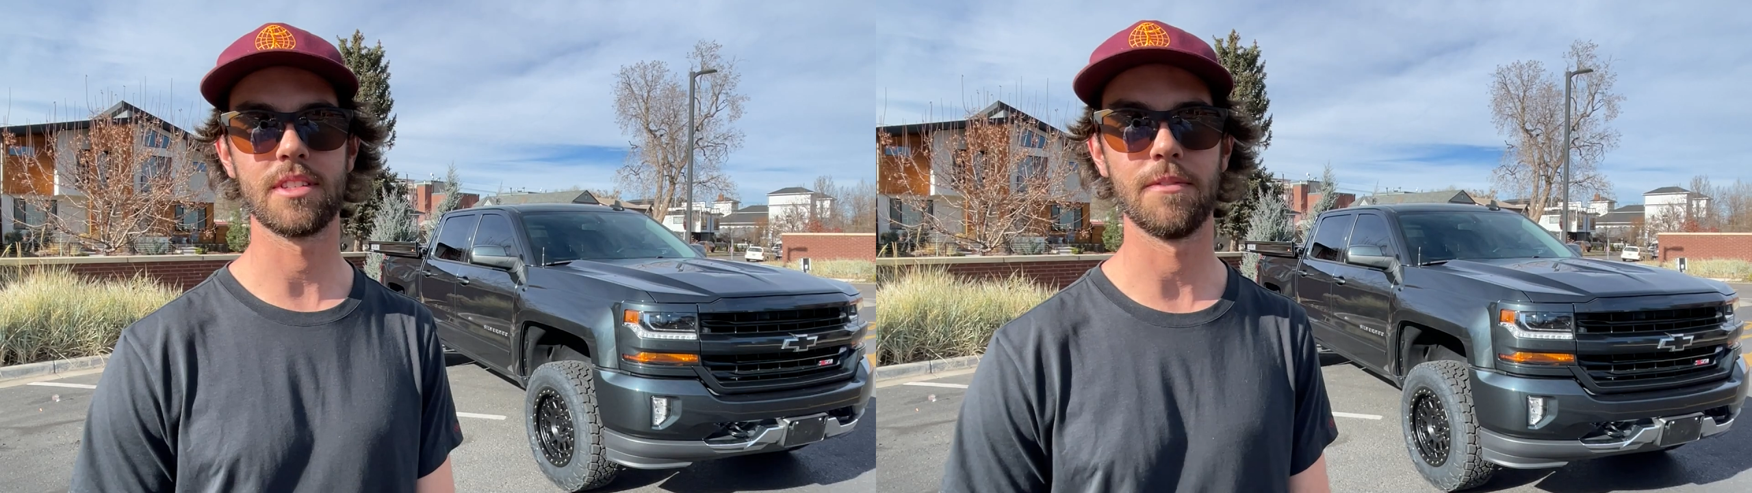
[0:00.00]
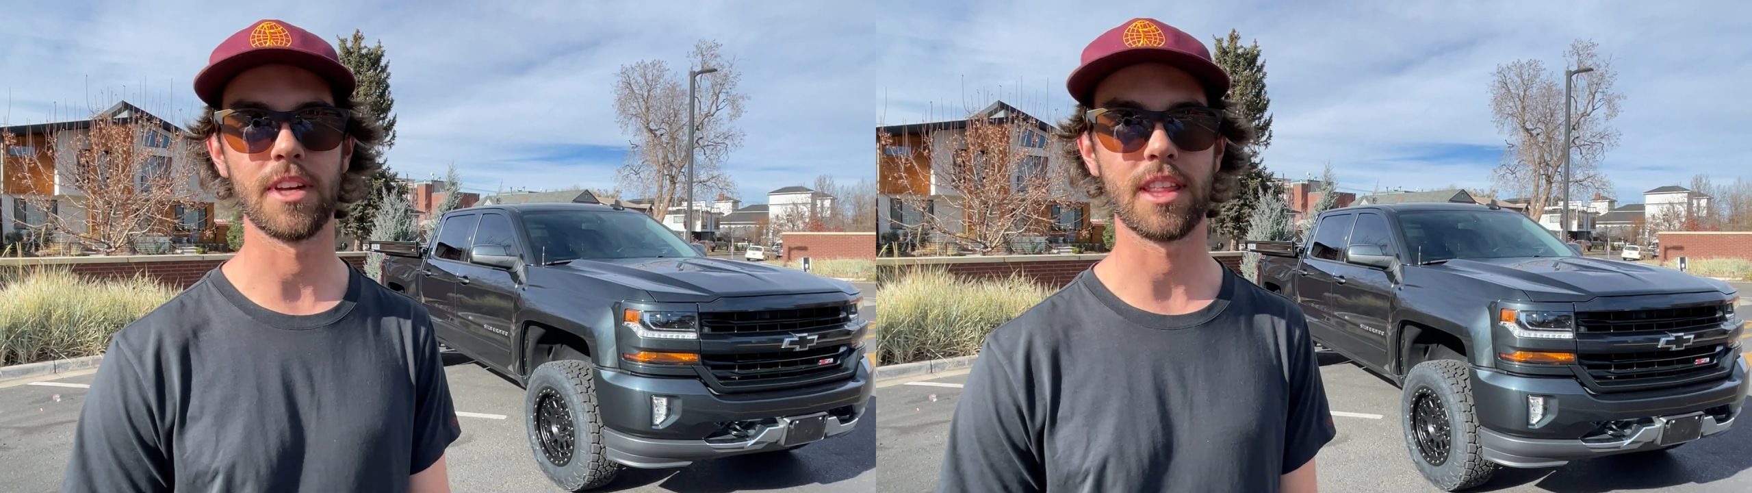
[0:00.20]

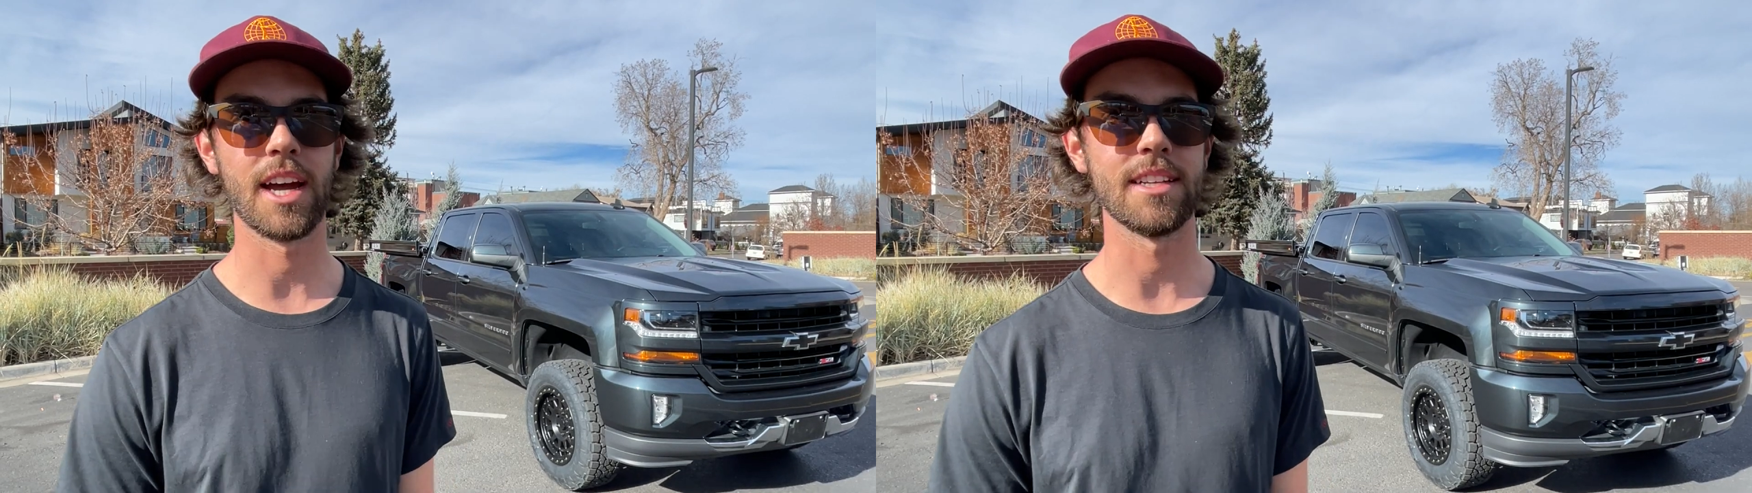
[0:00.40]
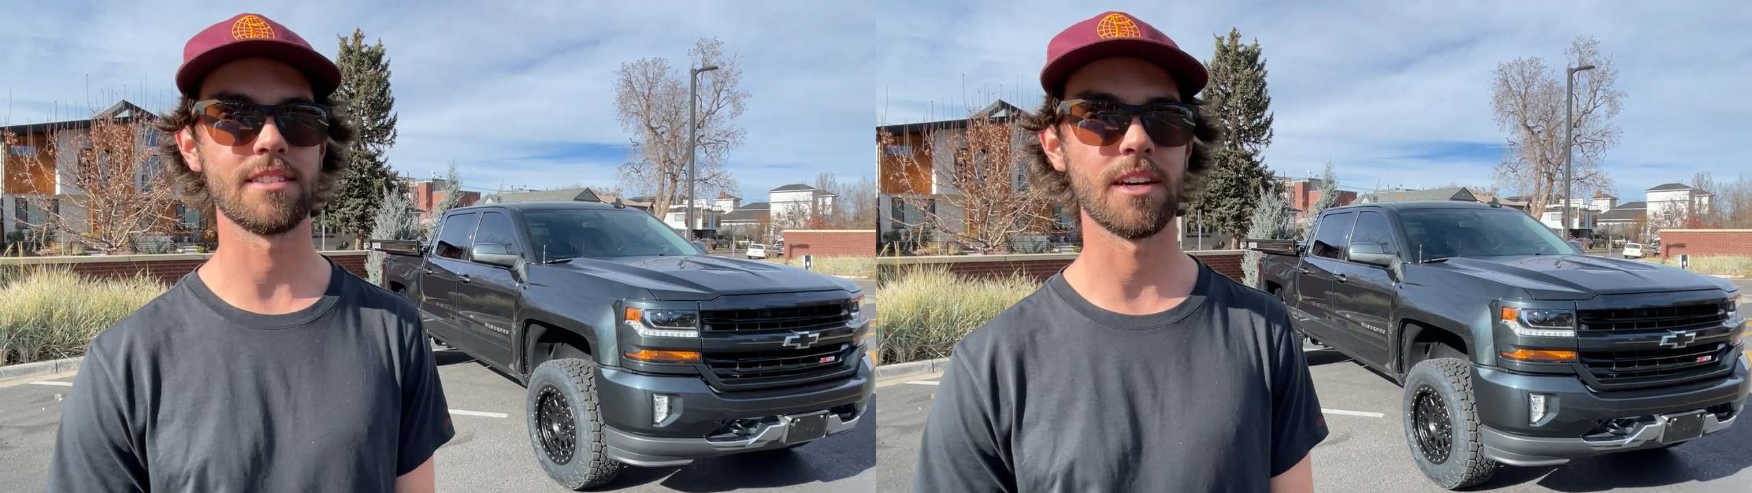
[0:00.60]
stuff like
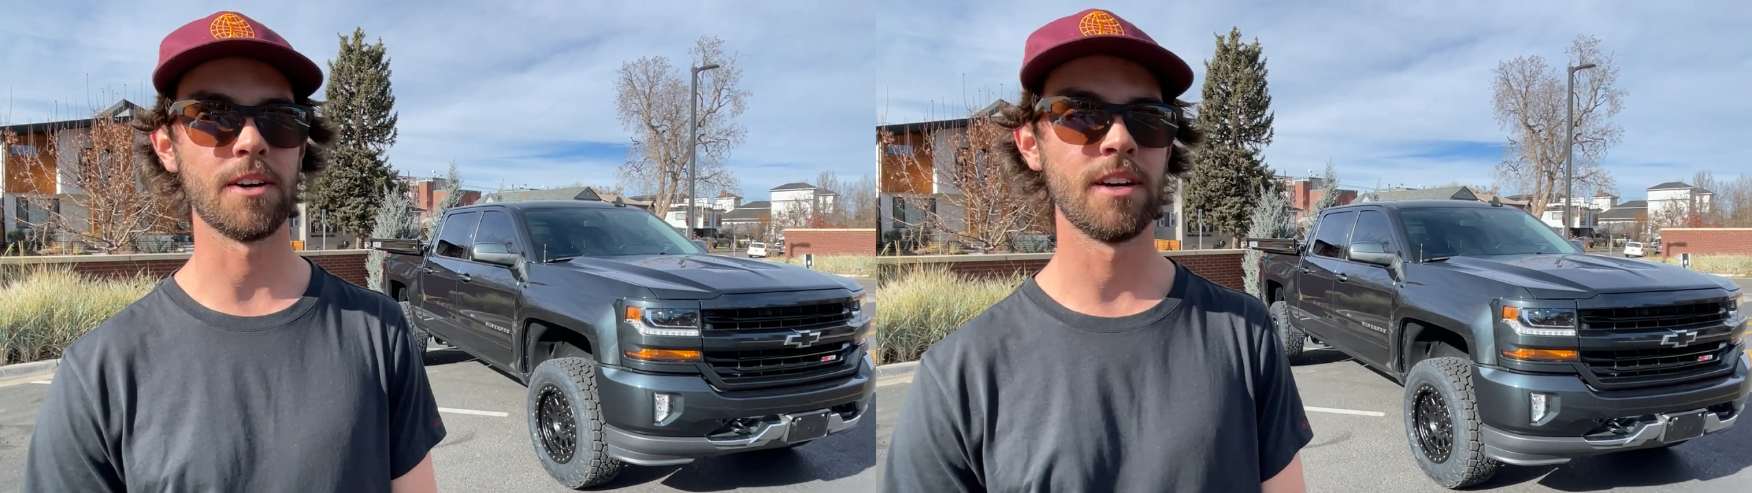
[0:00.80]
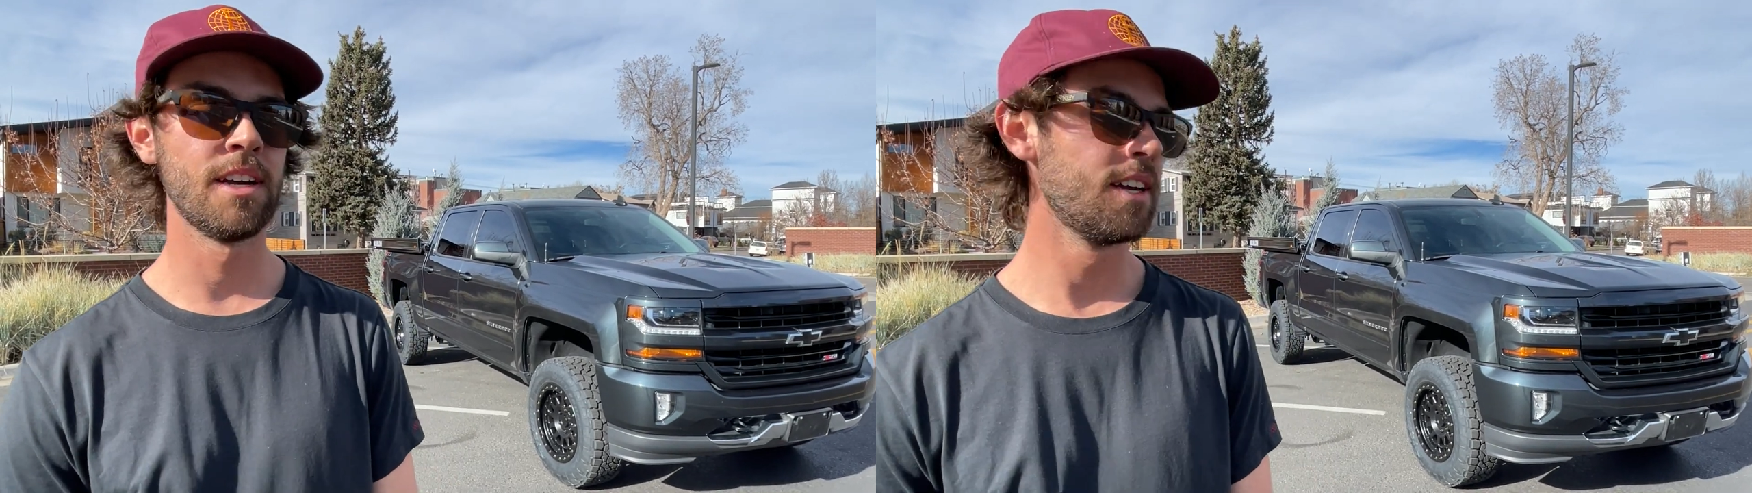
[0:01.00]
that. So